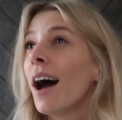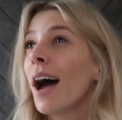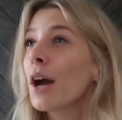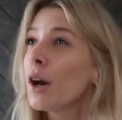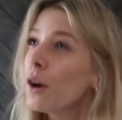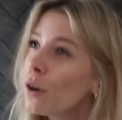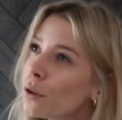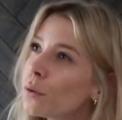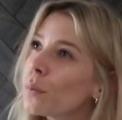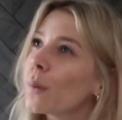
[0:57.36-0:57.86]
a
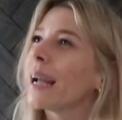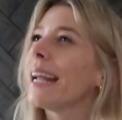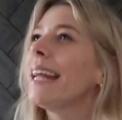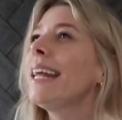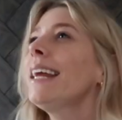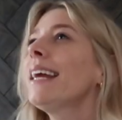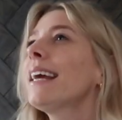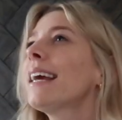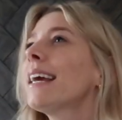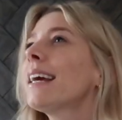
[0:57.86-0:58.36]
good
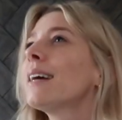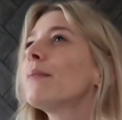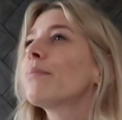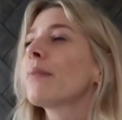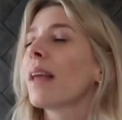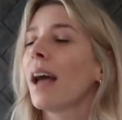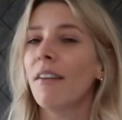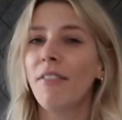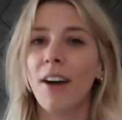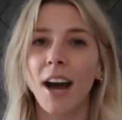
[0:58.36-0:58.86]
week.
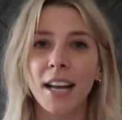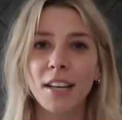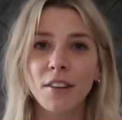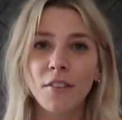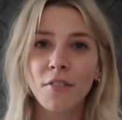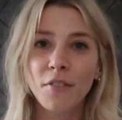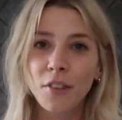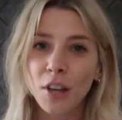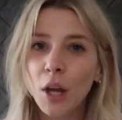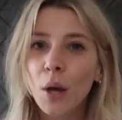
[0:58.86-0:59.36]
I've had a
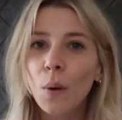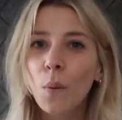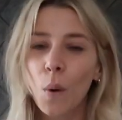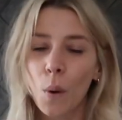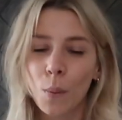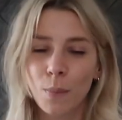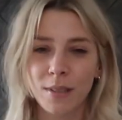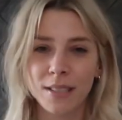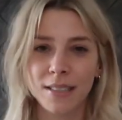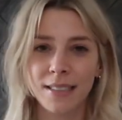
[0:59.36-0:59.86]
few
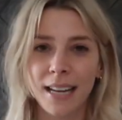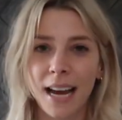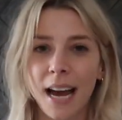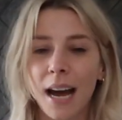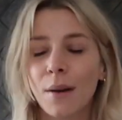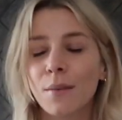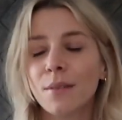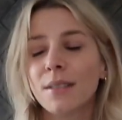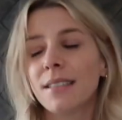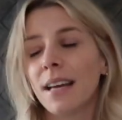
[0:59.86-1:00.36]
ups and
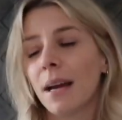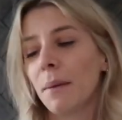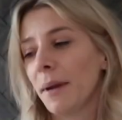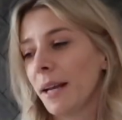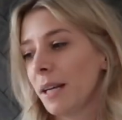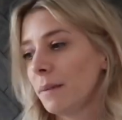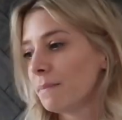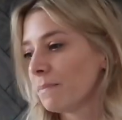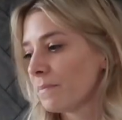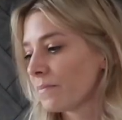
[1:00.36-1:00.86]
downs. I
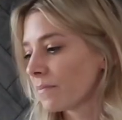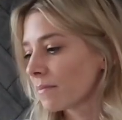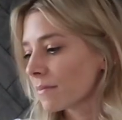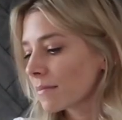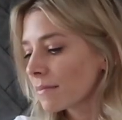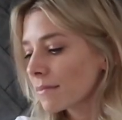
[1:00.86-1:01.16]
mean,